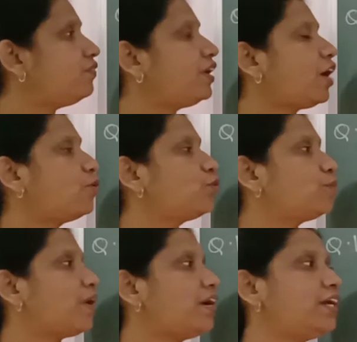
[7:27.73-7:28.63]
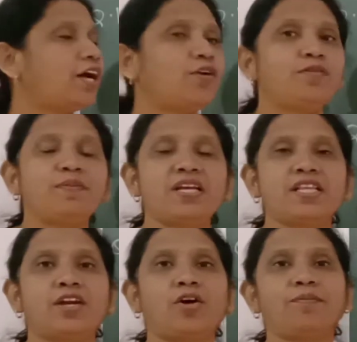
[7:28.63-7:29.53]
We have to find out
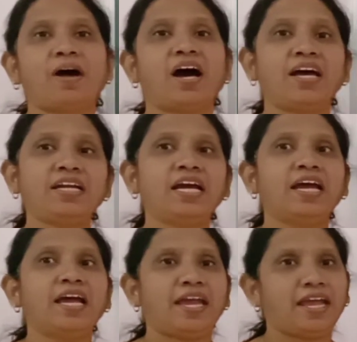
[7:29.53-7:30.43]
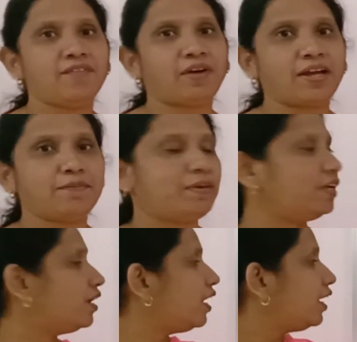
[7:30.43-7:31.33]
measure of arc
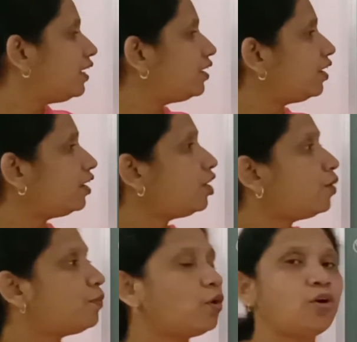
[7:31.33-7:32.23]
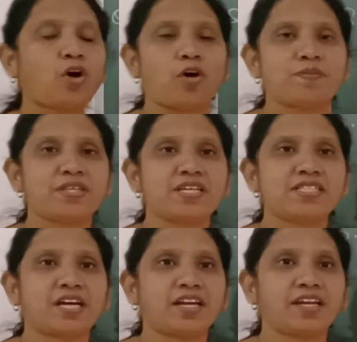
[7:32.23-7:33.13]
AYB. Here 4
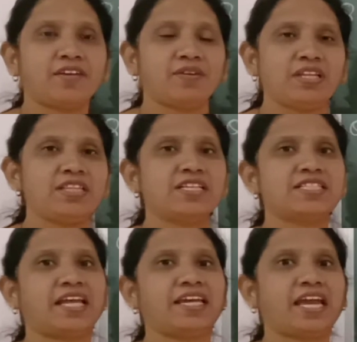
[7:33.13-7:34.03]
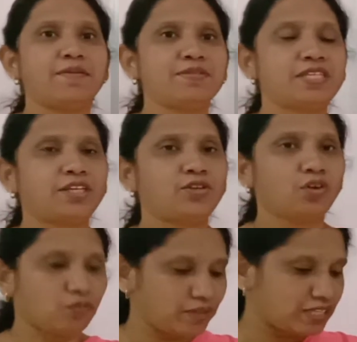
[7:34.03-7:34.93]
options are given, just like
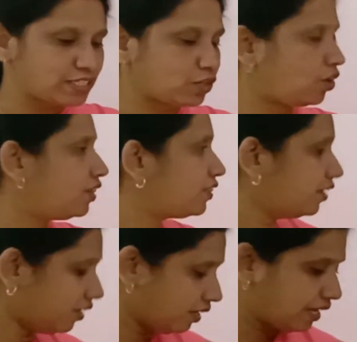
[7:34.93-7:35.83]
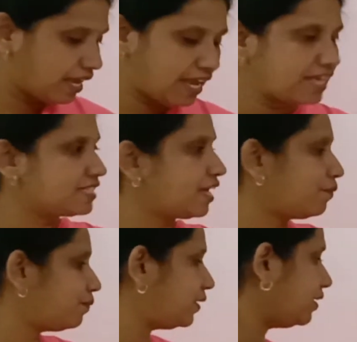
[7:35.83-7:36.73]
MCQ. Will solve the
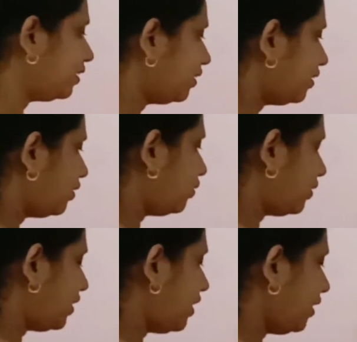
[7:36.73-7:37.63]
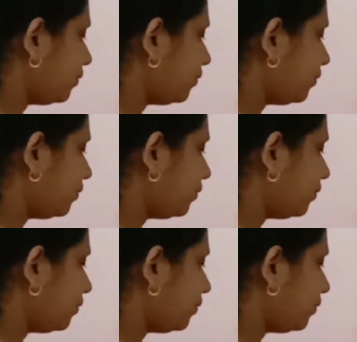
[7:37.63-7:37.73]
example. Okay.